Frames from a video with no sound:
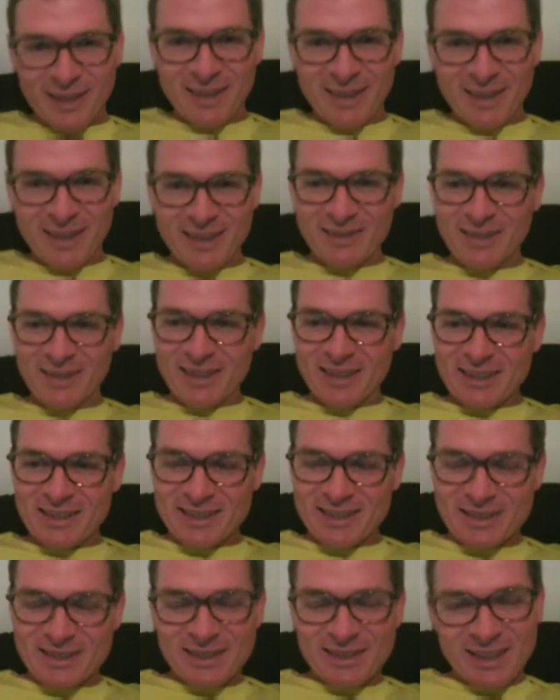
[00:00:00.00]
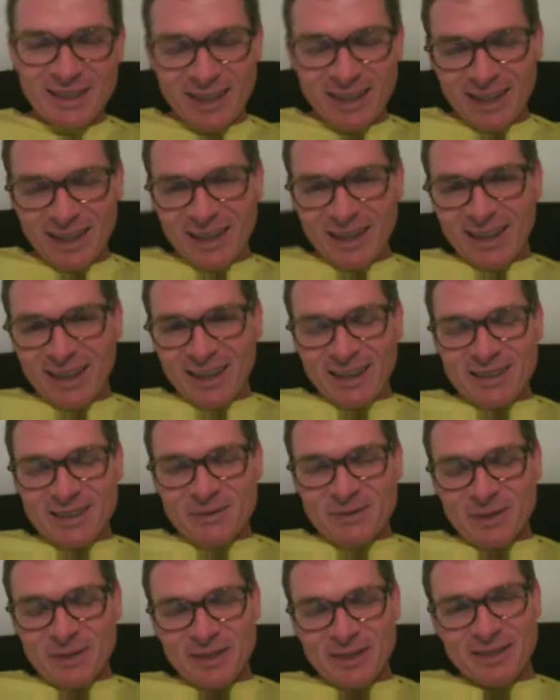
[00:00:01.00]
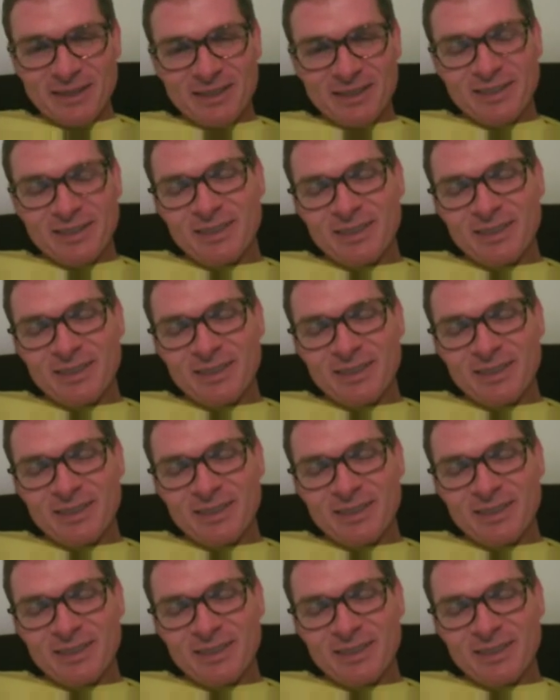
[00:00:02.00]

in advance is is pretty is